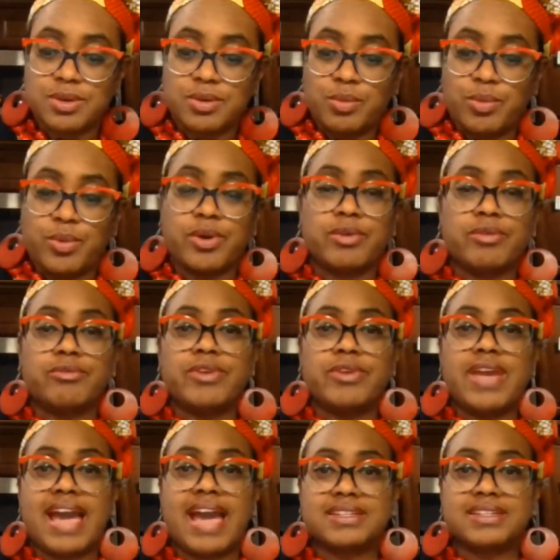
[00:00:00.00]
were
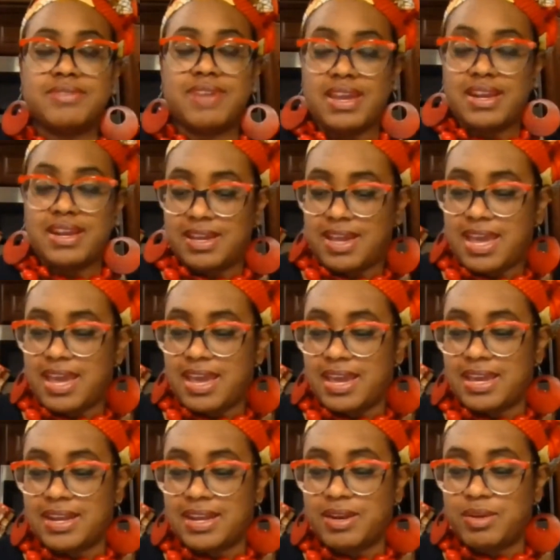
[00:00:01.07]
reactivated
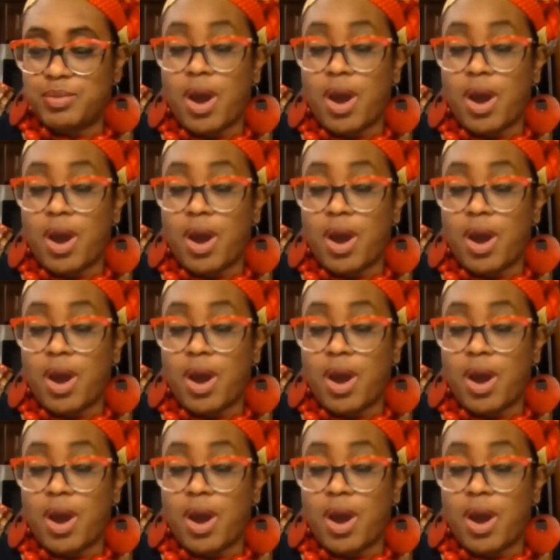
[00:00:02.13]
and